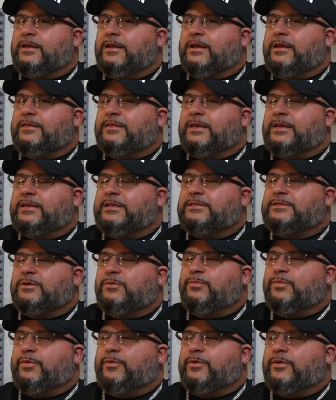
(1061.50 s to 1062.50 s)
I think it's
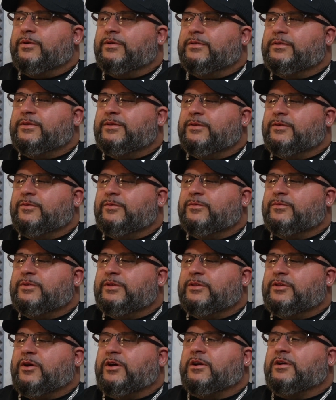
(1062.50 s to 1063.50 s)
important to
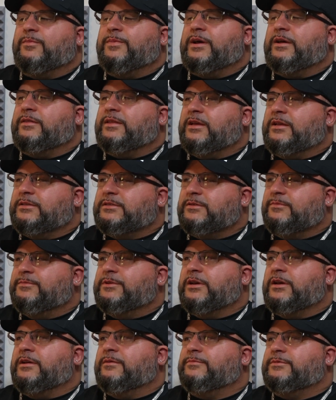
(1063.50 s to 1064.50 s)
talk about that
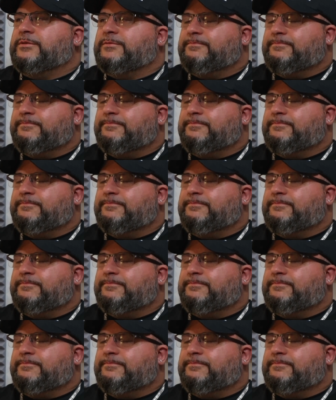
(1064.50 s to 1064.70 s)
sometimes.